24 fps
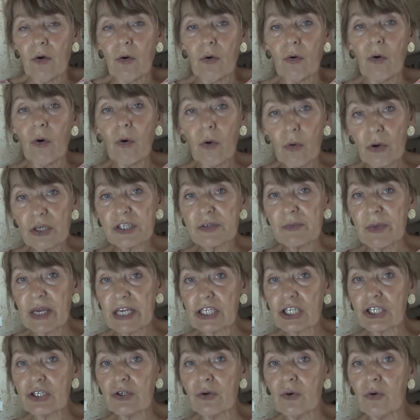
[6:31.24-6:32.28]
Always make
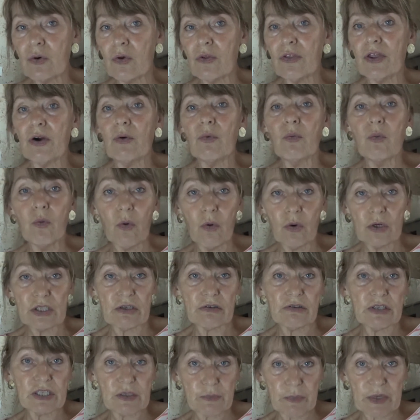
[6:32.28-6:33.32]
sure that
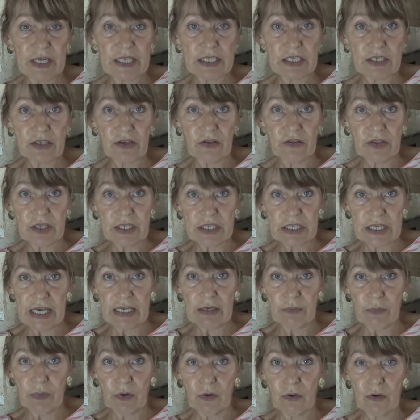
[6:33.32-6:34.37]
water is placed on the
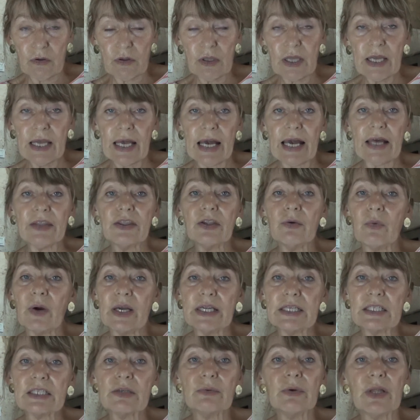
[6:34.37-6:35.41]
table, and the
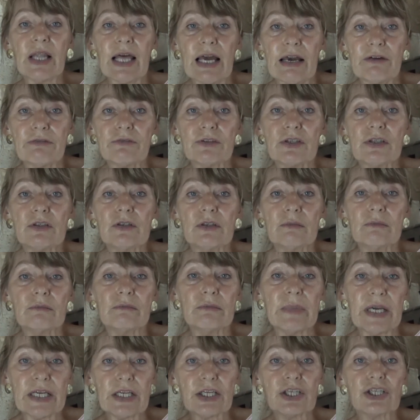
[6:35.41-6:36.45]
waiter will have to
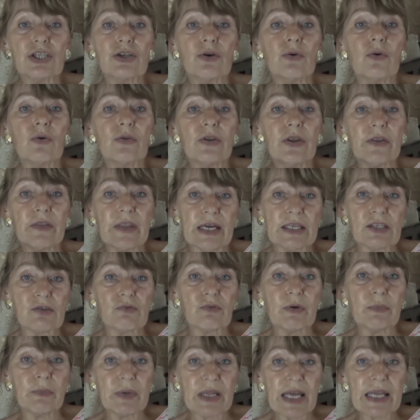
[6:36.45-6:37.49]
make sure that that's
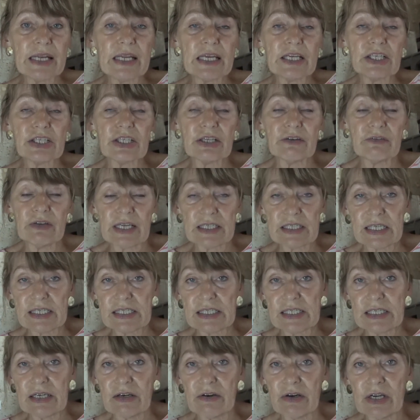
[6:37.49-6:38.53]
replenished if
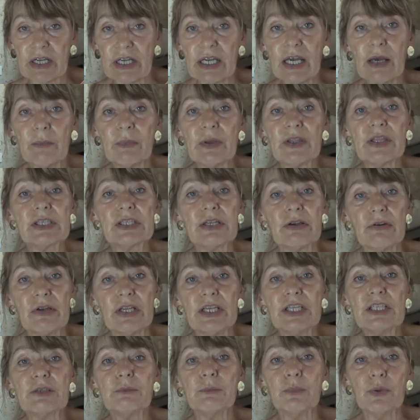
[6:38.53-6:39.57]
necessary, but there's no
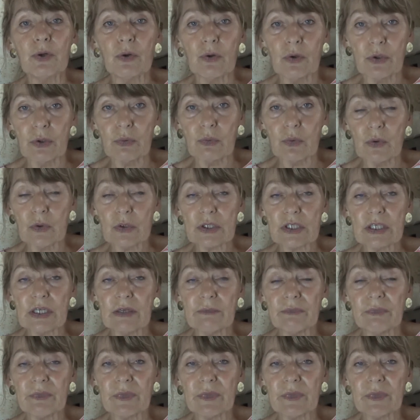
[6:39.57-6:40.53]
need to pour the water.